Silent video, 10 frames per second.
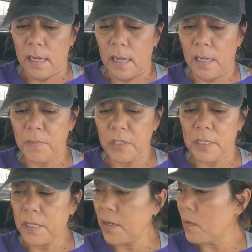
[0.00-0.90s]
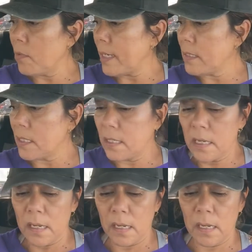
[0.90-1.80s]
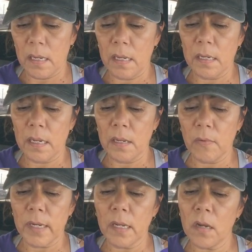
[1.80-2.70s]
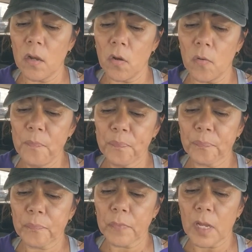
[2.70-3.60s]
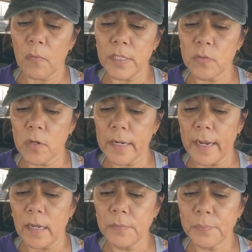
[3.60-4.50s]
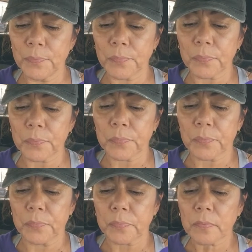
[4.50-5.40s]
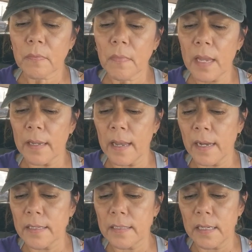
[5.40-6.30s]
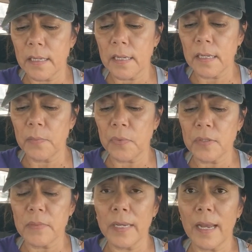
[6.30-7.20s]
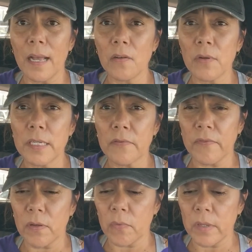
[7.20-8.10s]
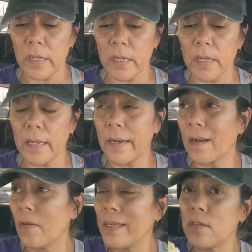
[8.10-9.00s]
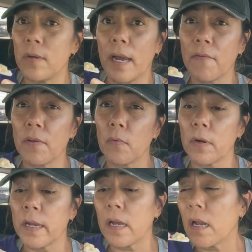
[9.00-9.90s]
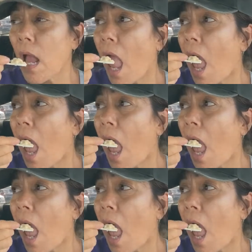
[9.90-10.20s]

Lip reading: I'm just sitting here resting, getting ready to go home. I went to work out, got it done, burned some calories, feel really good like I always do after I work out.